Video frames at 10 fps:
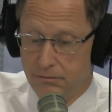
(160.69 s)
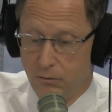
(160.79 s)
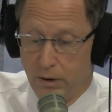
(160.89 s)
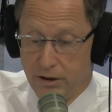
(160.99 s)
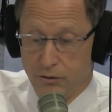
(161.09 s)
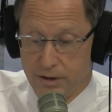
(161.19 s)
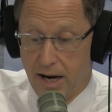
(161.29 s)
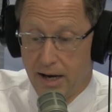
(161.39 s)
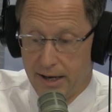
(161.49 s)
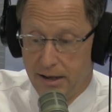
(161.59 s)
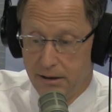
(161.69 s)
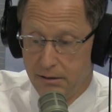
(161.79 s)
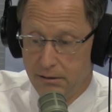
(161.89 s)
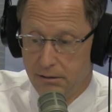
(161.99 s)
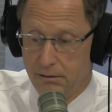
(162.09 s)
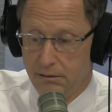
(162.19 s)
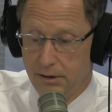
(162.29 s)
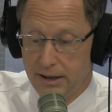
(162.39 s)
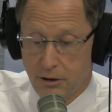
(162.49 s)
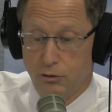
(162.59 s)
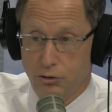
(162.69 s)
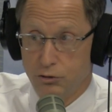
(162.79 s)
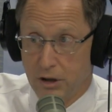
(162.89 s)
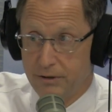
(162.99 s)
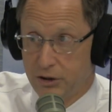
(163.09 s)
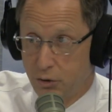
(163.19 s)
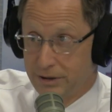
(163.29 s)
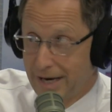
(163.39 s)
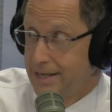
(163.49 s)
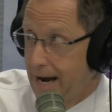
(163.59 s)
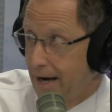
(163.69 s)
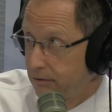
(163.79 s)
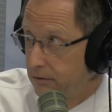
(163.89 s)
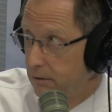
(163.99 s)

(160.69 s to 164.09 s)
When you die, it's also subject to estate tax.